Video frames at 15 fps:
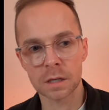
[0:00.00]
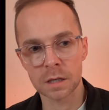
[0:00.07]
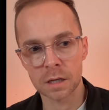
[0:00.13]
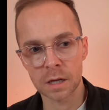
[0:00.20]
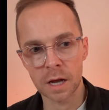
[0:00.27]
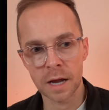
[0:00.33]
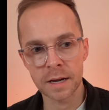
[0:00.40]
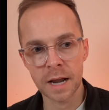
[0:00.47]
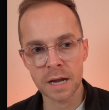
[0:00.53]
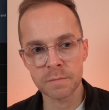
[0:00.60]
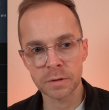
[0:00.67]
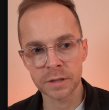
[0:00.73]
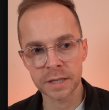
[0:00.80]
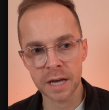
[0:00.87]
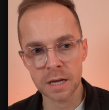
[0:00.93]
enable
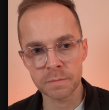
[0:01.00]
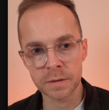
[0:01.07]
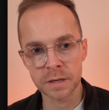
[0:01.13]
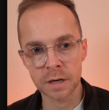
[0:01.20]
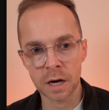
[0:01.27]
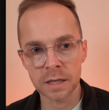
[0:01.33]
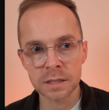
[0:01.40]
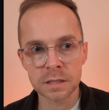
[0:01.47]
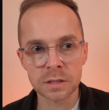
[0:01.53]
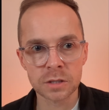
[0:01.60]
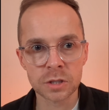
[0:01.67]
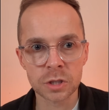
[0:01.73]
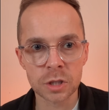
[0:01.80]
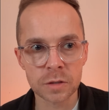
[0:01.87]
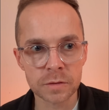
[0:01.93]
the APIs and
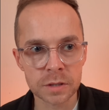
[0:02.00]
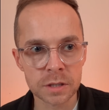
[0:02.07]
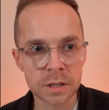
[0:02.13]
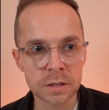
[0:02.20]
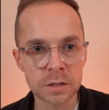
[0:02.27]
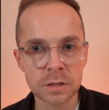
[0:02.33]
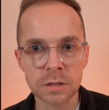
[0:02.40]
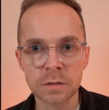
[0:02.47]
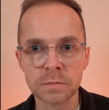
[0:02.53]
services.